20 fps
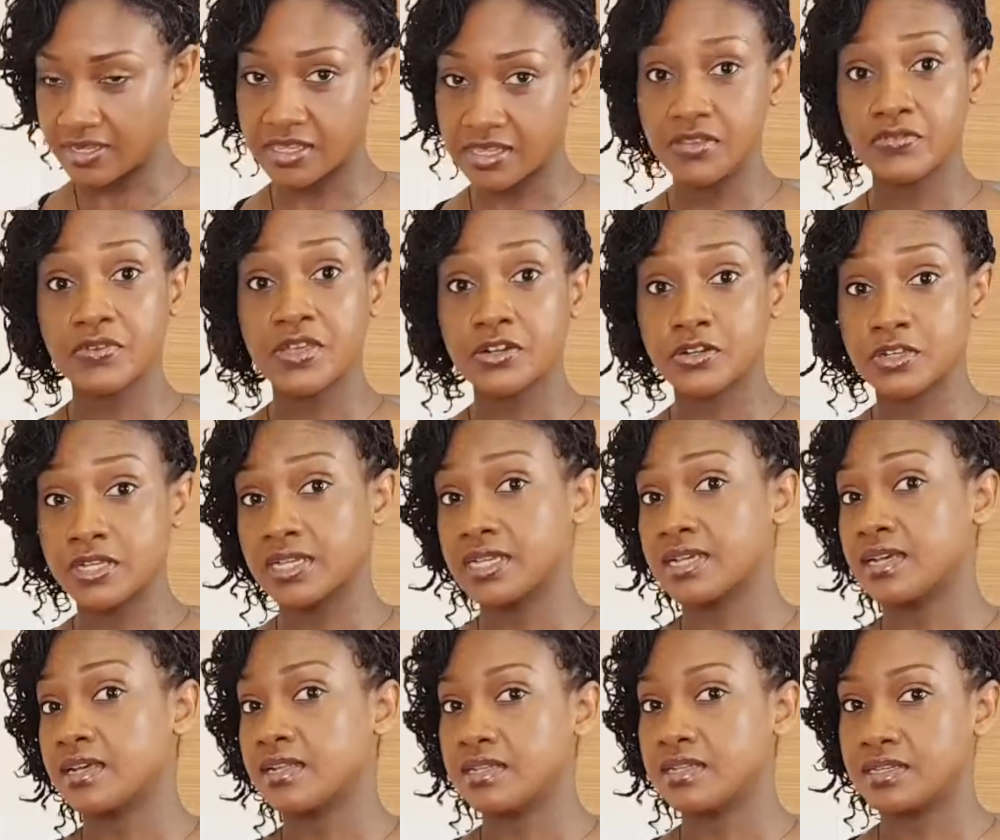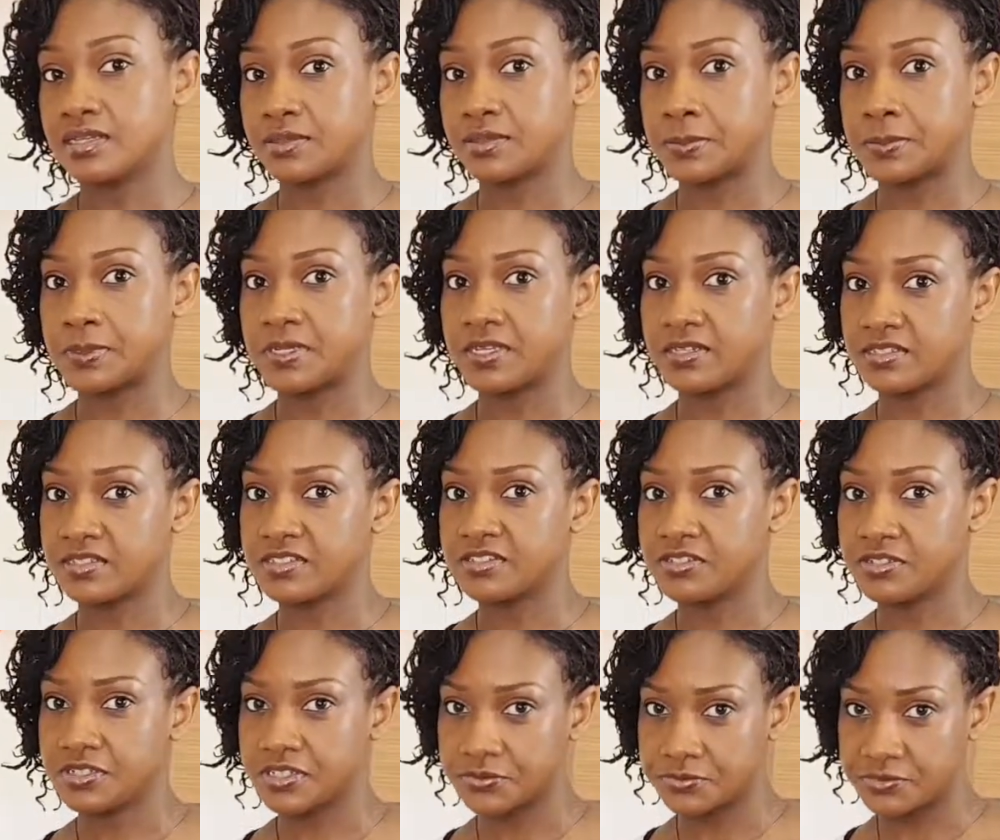If you're not a garlicky person, you
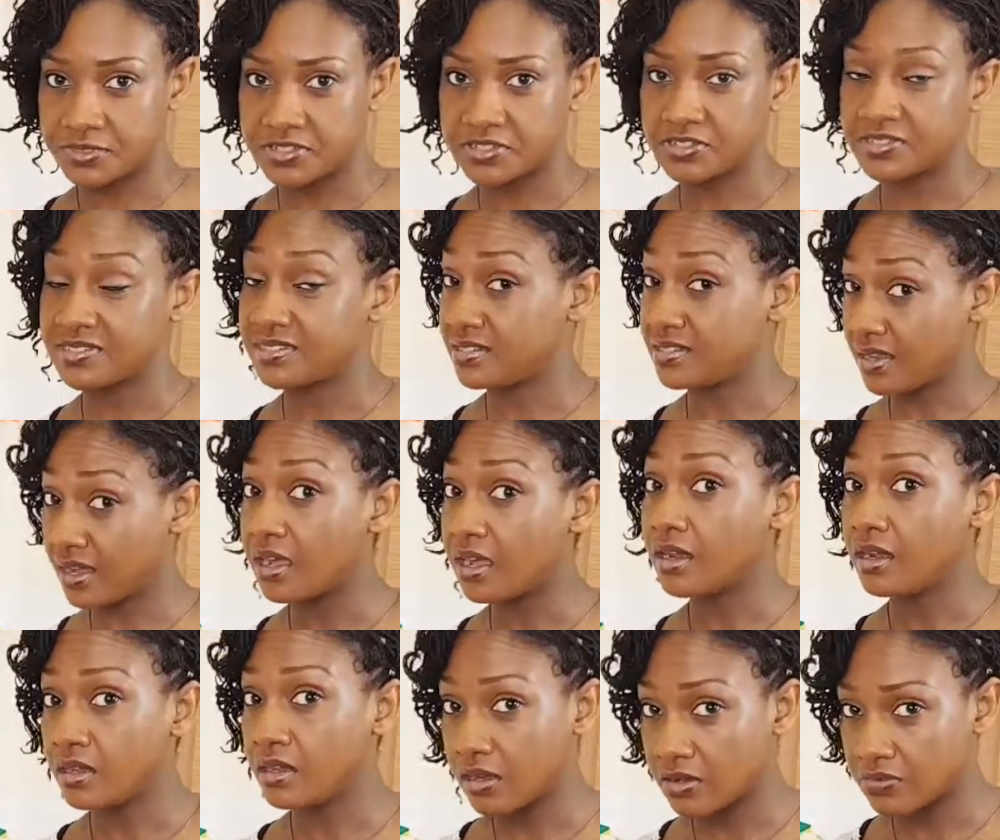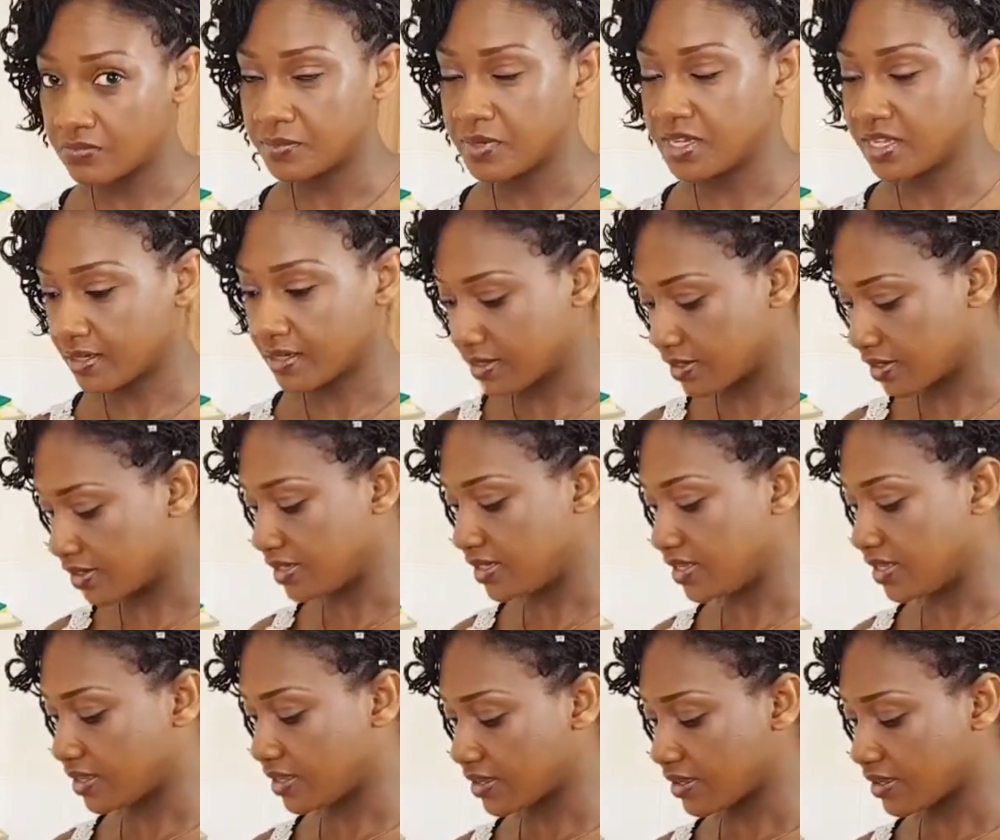can reduce it. I love my garlic.